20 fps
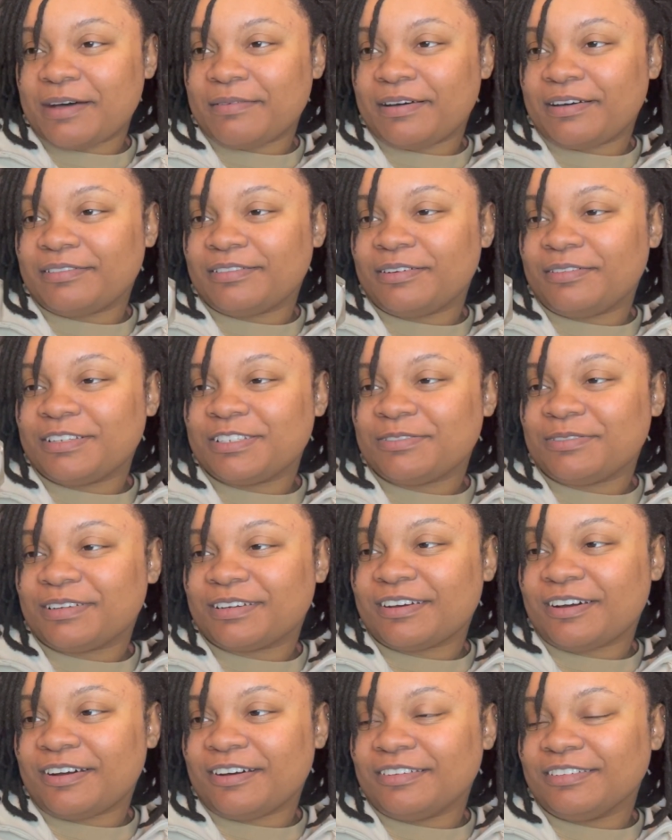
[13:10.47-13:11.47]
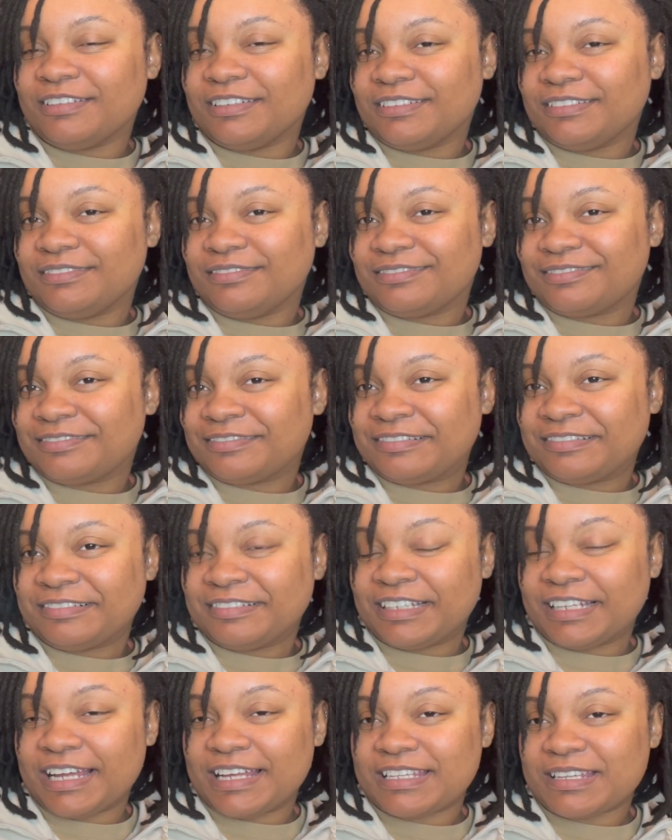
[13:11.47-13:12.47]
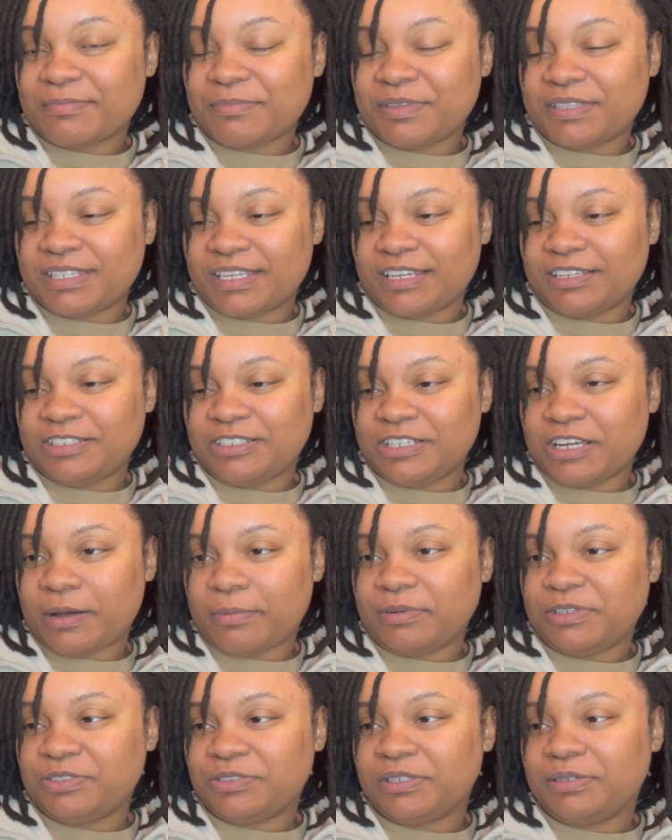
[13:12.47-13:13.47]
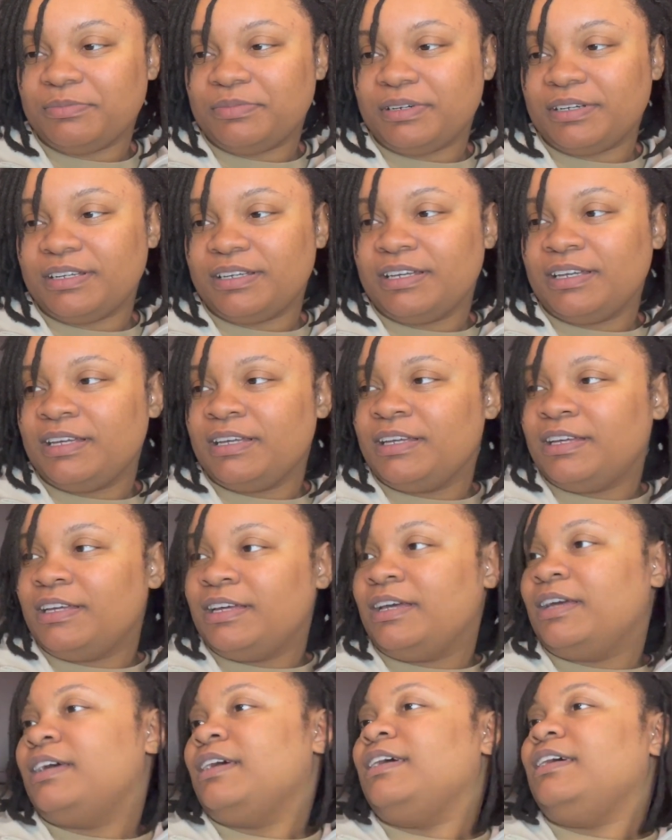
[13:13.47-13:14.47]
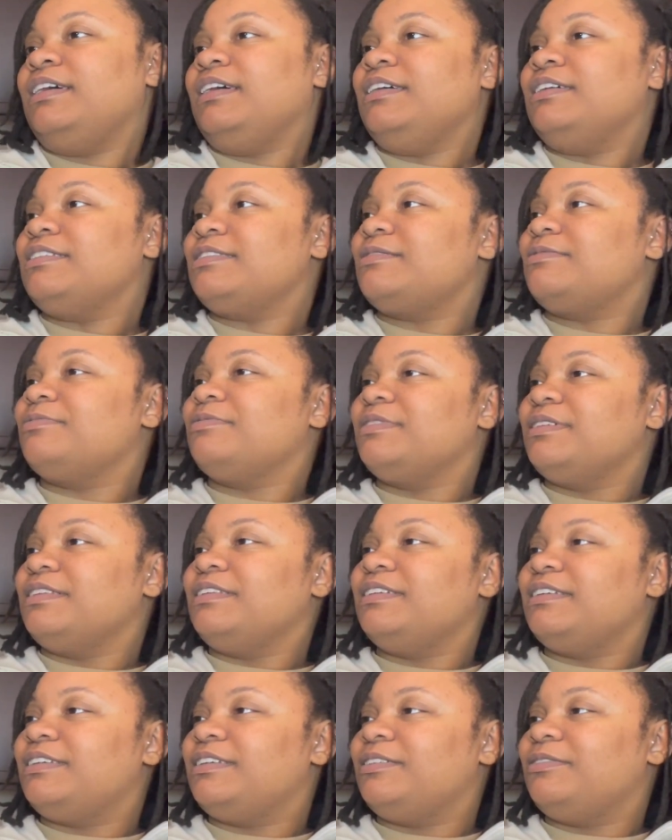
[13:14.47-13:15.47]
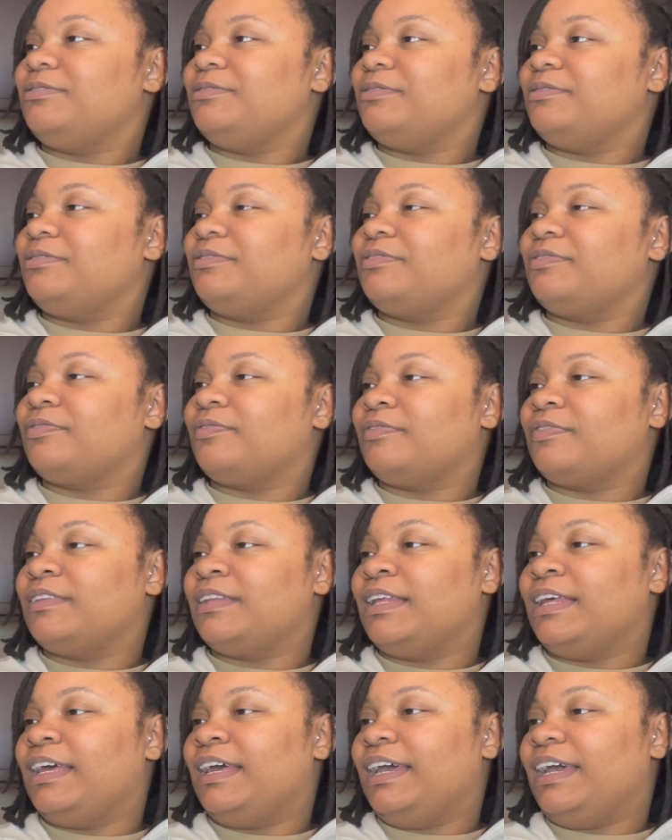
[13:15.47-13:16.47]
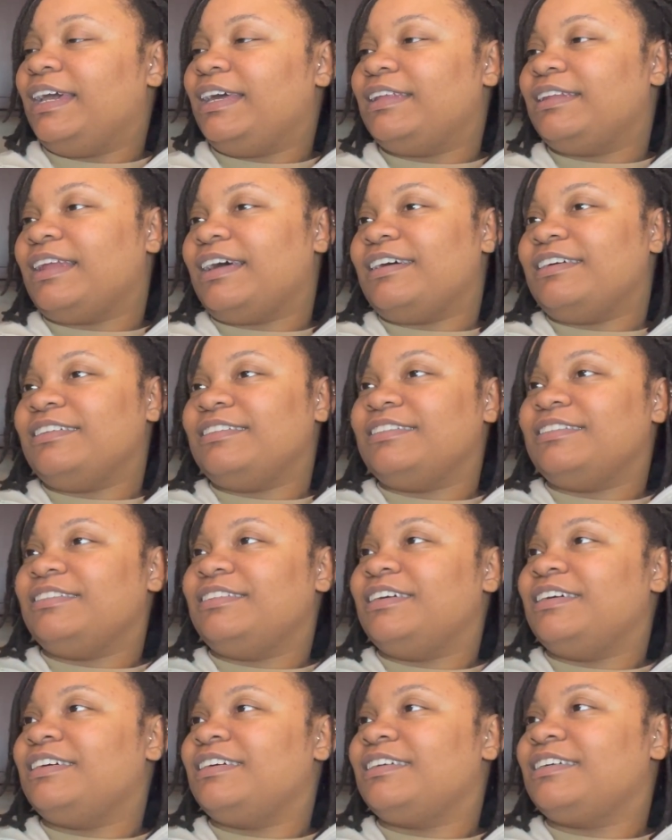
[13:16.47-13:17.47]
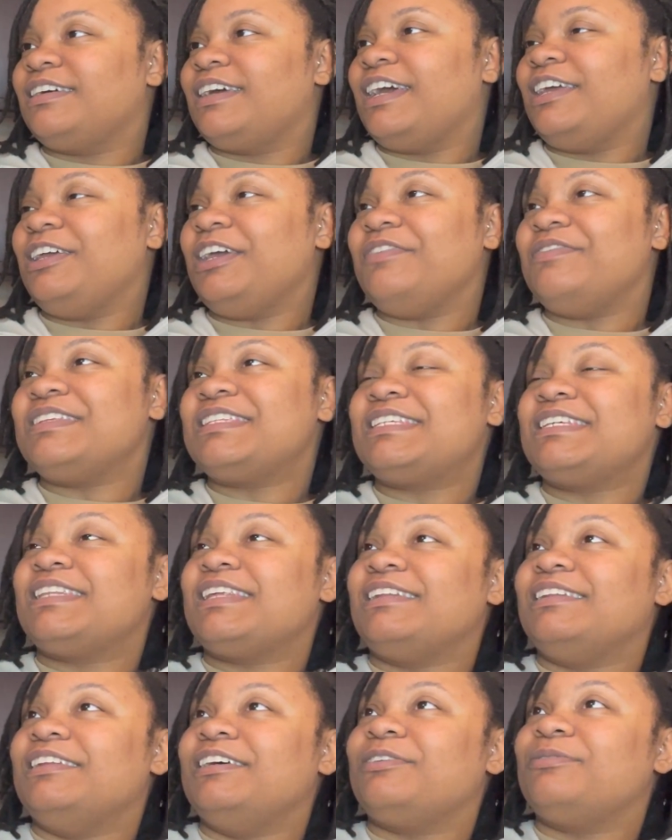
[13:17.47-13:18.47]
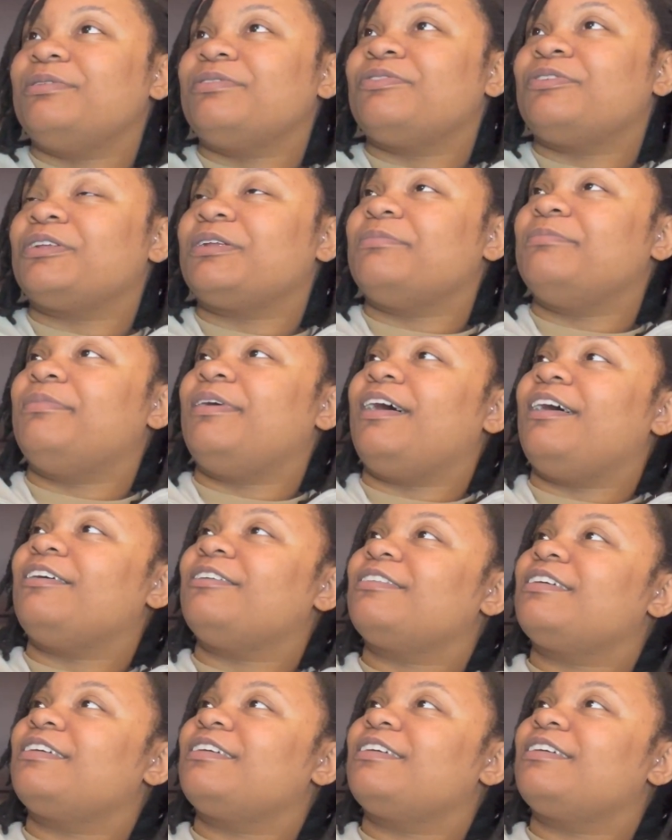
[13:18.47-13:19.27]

I don't know what you want to call it. Look like something you see in geometry, but it's really cute. And can you even see the liquid from the bottle?